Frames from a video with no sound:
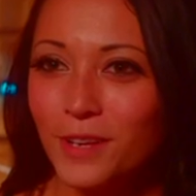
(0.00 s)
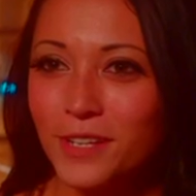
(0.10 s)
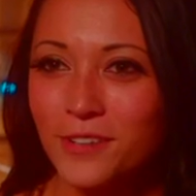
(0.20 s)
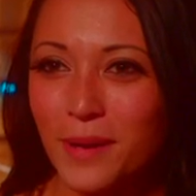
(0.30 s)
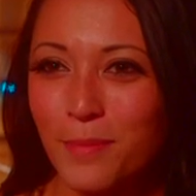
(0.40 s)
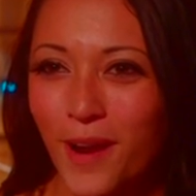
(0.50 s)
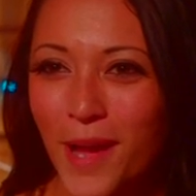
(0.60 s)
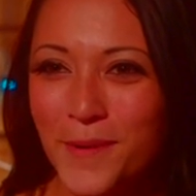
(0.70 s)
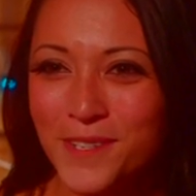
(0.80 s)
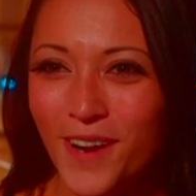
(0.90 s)
really trying to
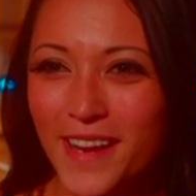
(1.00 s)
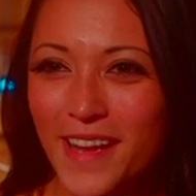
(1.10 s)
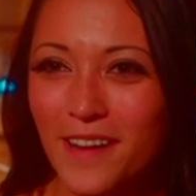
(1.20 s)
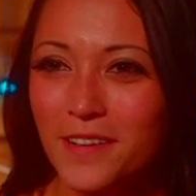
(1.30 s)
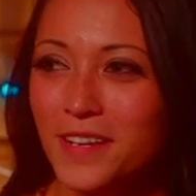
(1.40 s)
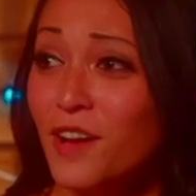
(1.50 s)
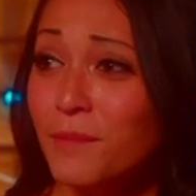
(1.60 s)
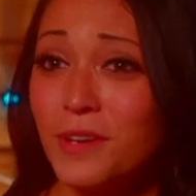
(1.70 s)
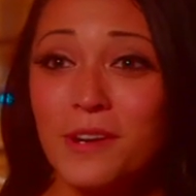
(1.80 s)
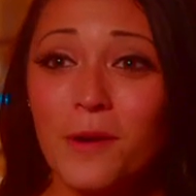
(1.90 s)
bribe us right now?
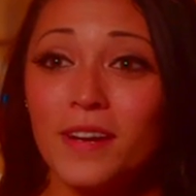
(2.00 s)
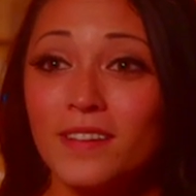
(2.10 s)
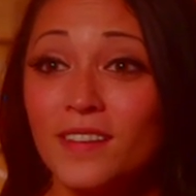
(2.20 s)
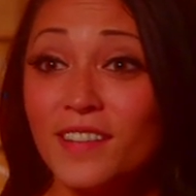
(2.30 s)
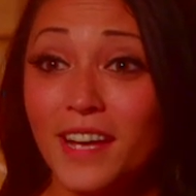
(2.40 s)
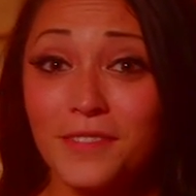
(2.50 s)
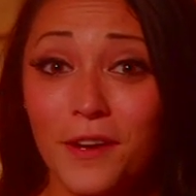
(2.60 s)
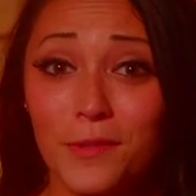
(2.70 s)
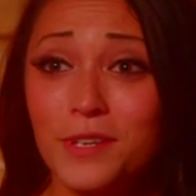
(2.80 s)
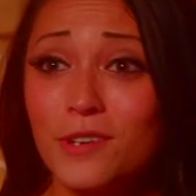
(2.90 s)
But you know what? That's
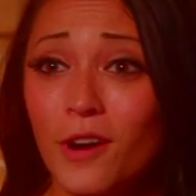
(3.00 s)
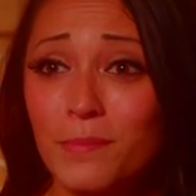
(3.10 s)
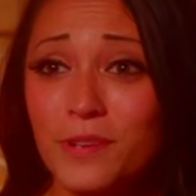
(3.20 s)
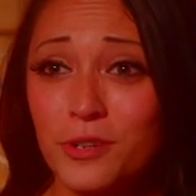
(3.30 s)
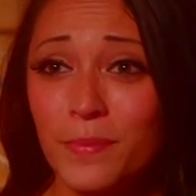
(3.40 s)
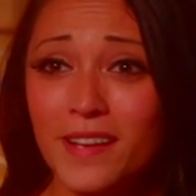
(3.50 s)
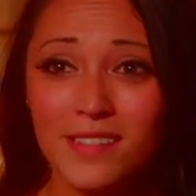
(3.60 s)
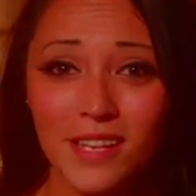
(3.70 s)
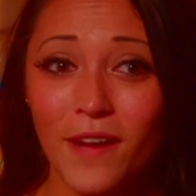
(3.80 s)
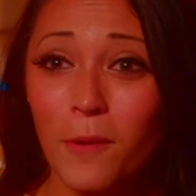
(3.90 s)
fine with me. You go ahead and piss your
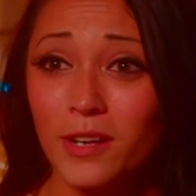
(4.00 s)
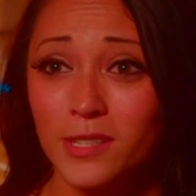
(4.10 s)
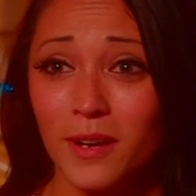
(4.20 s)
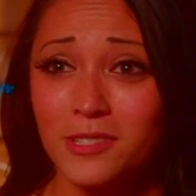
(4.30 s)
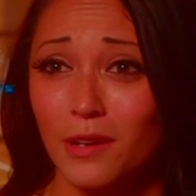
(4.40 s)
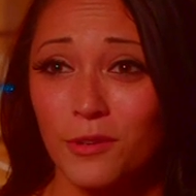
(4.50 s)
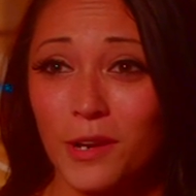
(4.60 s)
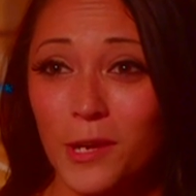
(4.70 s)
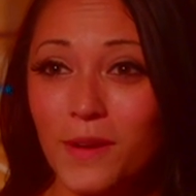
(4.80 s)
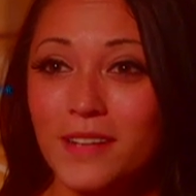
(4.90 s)
pants, because if I want to, I'll still throw
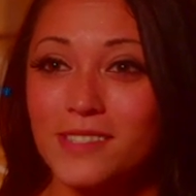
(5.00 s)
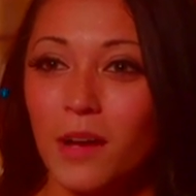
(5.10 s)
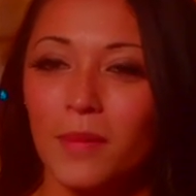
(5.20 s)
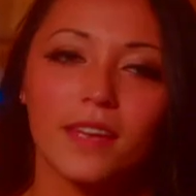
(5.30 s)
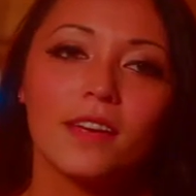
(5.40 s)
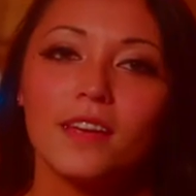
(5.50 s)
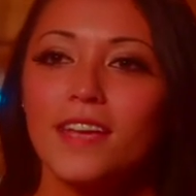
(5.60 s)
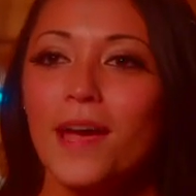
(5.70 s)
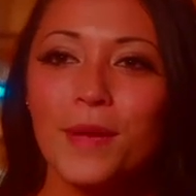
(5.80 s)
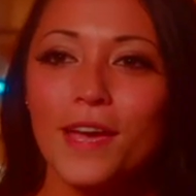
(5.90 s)
you in. So I'm like,
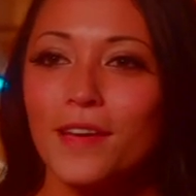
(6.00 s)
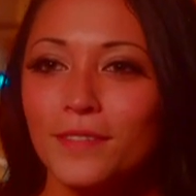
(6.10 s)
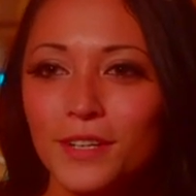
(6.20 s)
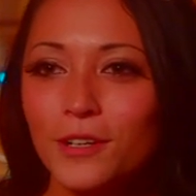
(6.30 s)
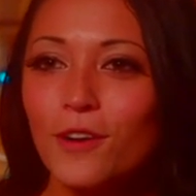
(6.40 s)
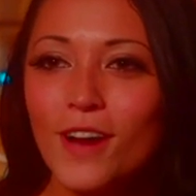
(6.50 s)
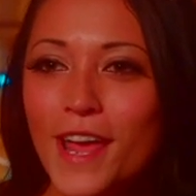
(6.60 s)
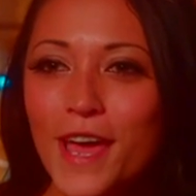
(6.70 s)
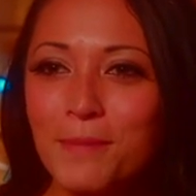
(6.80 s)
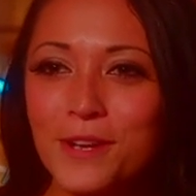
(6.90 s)
yeah, man, go right
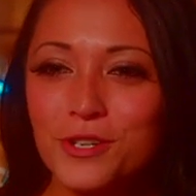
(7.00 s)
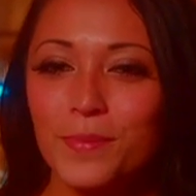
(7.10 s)
ahead, piss your